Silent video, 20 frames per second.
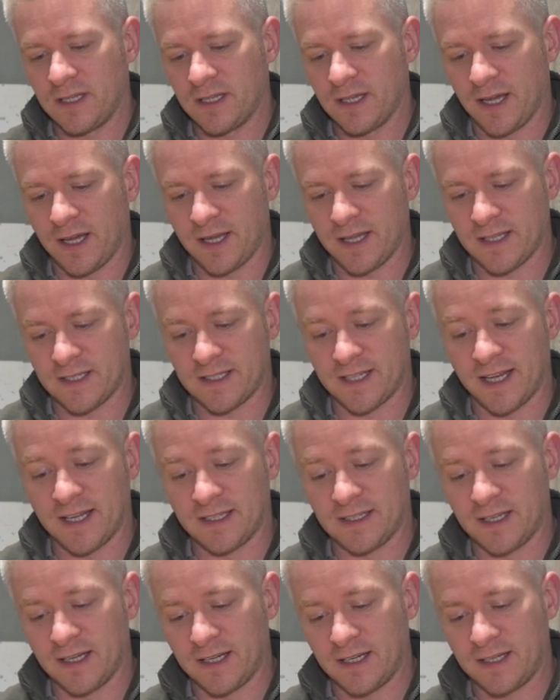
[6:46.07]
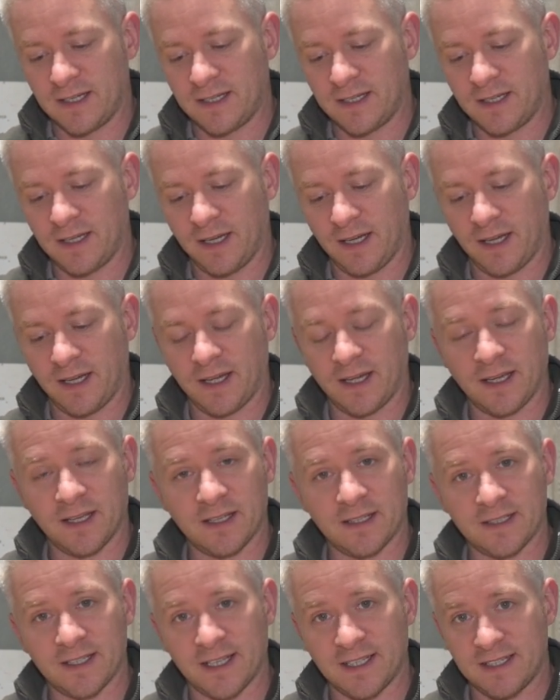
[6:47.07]

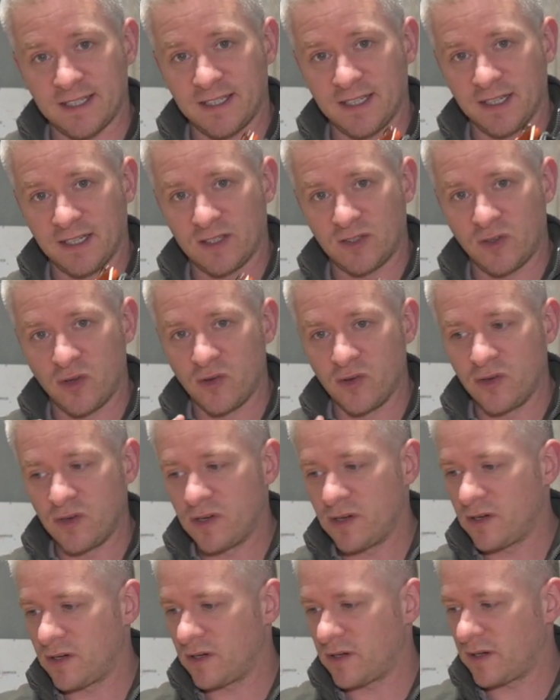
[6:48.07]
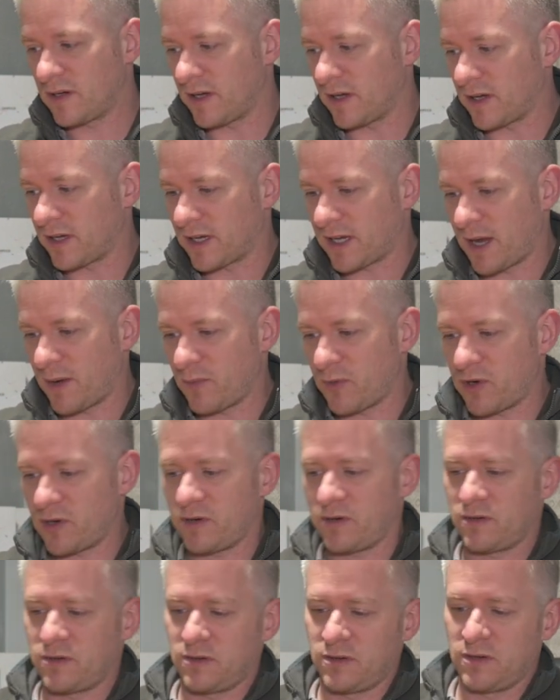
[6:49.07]
Z6 II
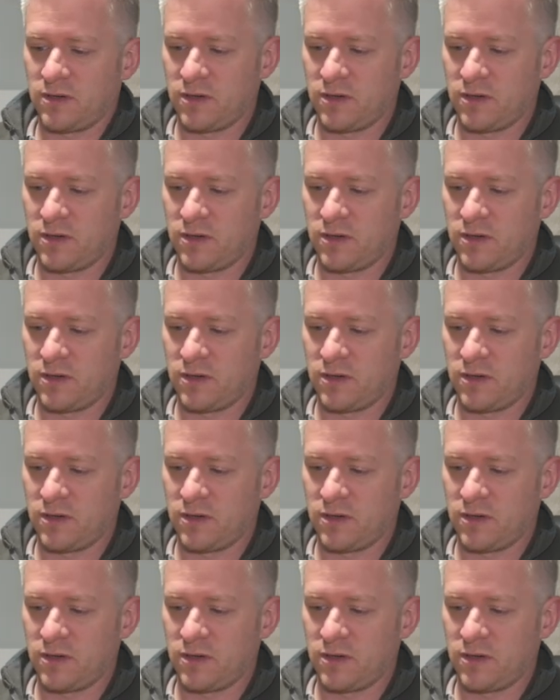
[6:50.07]
camera.